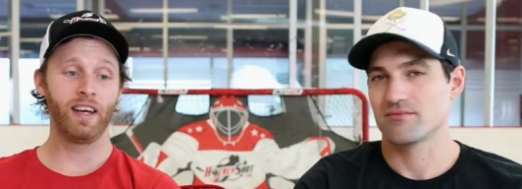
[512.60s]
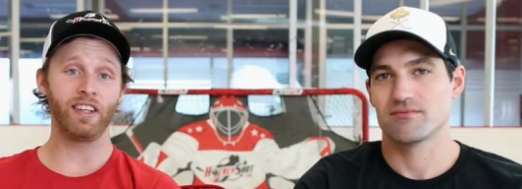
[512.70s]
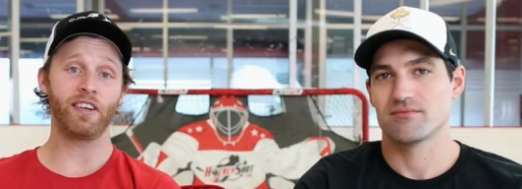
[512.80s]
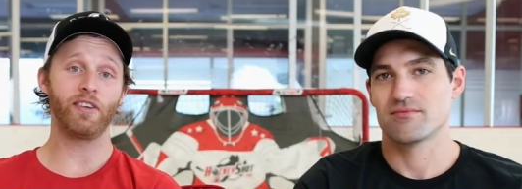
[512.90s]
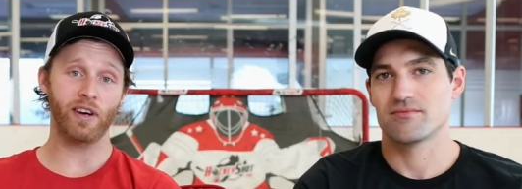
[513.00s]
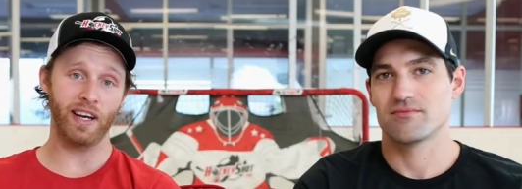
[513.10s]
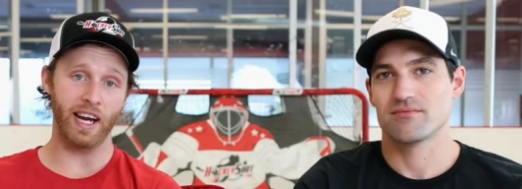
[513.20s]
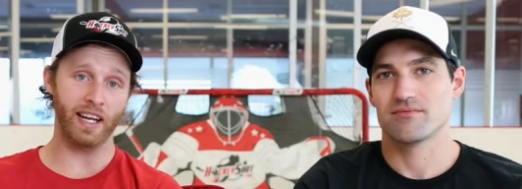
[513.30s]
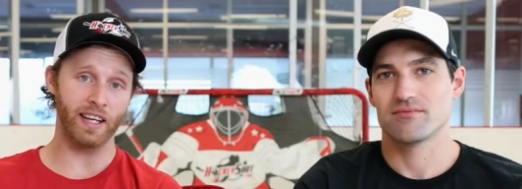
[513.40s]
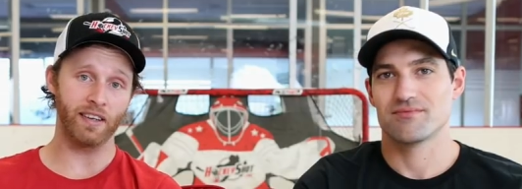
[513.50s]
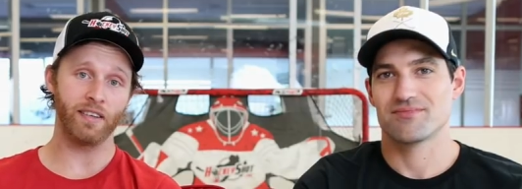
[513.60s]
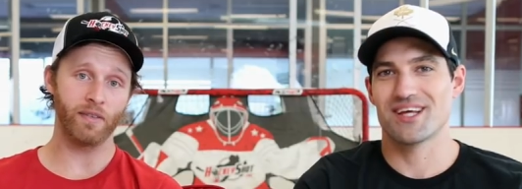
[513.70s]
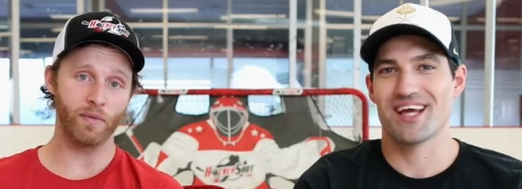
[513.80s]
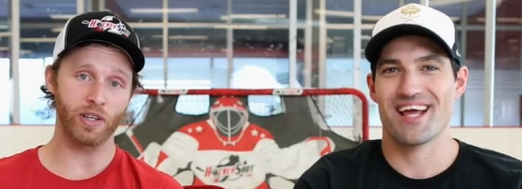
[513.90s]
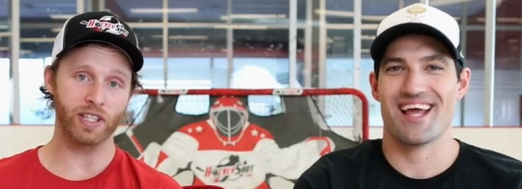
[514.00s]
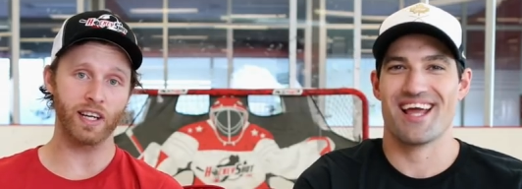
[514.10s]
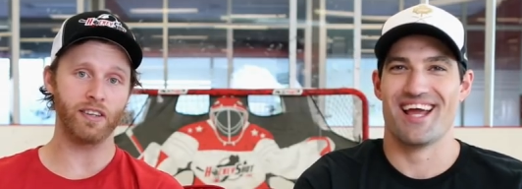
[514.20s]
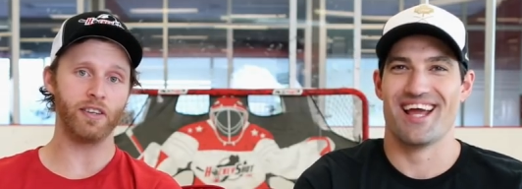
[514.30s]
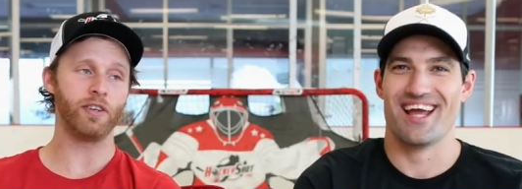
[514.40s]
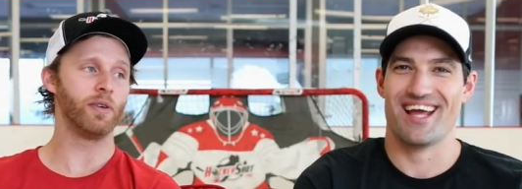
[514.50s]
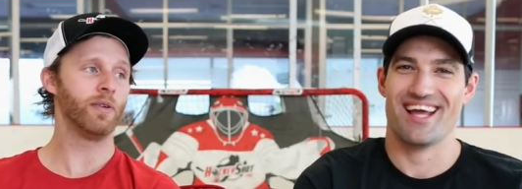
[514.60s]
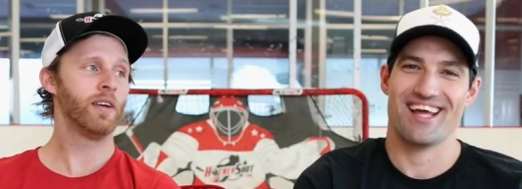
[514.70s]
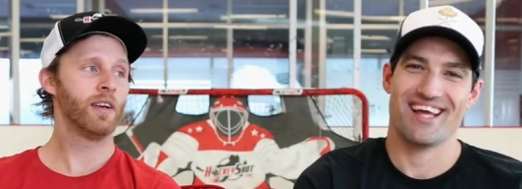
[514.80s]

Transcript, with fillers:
Speaker 1: unless you're Canadian, in which case you do.